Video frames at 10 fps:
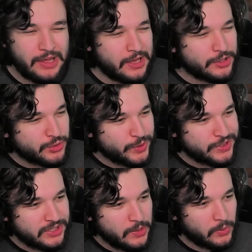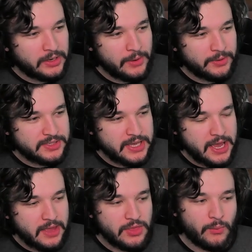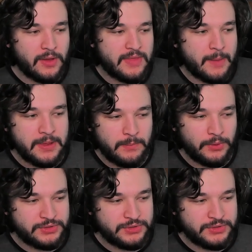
interesting one, I would say, the one that people